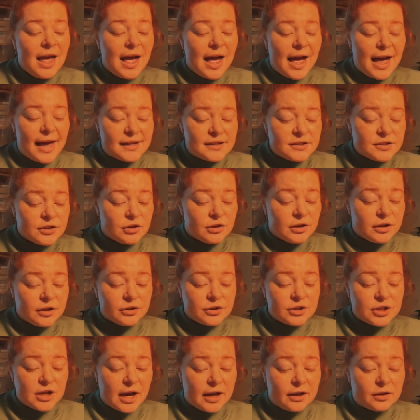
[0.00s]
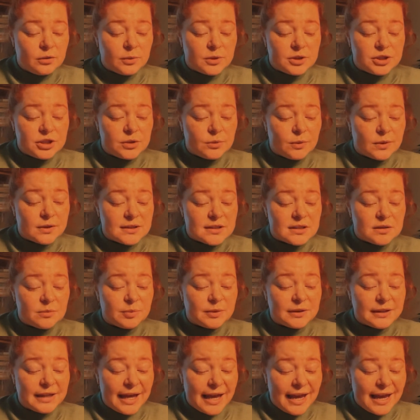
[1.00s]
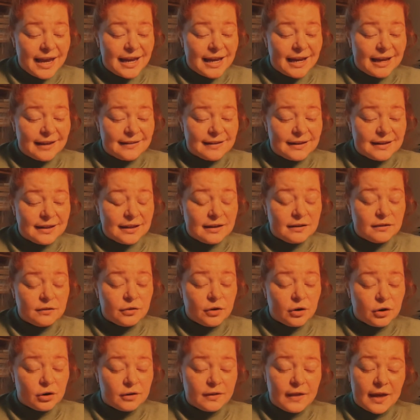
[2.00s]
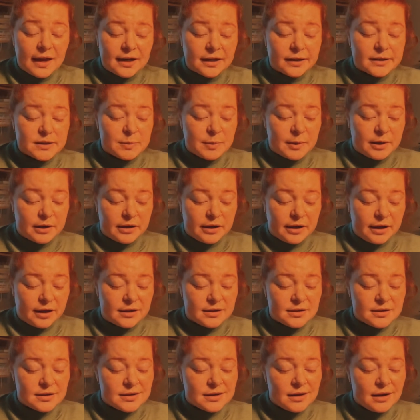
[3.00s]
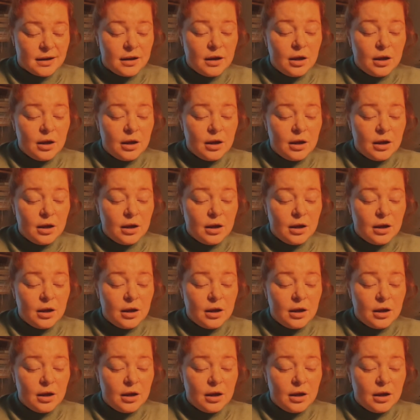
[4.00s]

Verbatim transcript: Ask your inner child what she wants to play and then give her that experience.